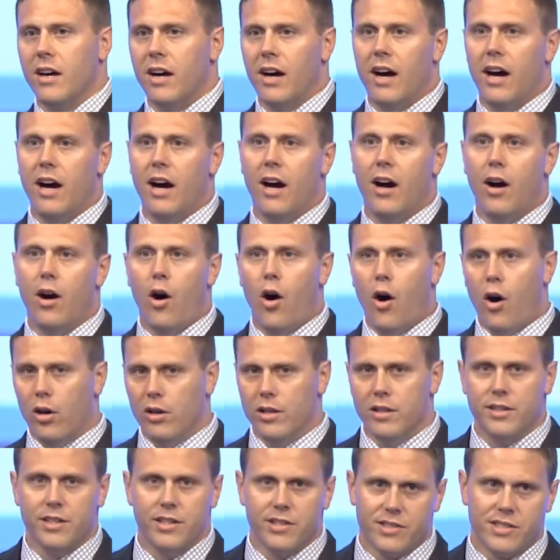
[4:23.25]
all
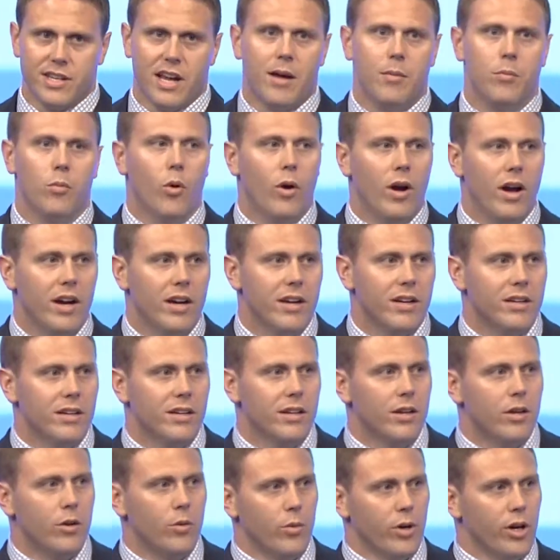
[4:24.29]
in the same way,
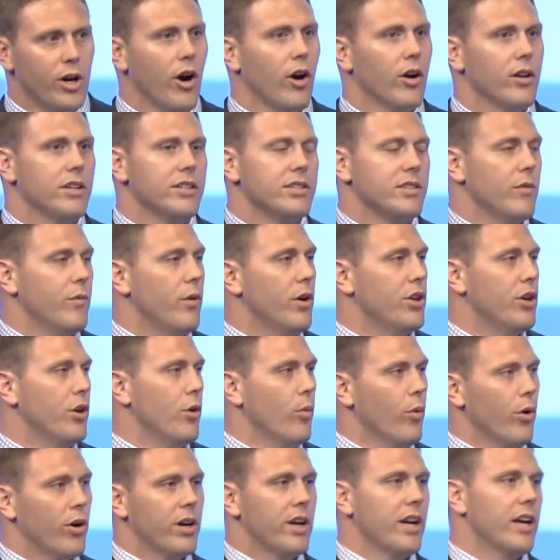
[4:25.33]
regardless of whether you're
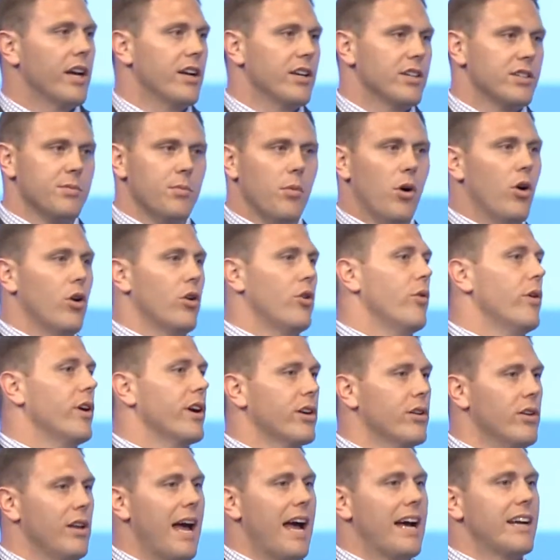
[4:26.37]
working in a small
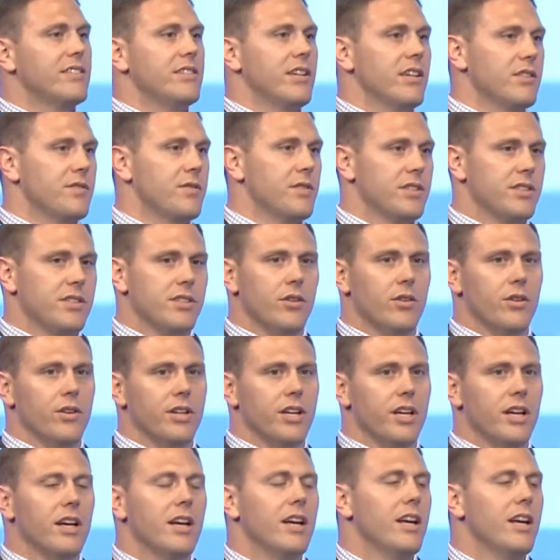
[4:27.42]
critical access facility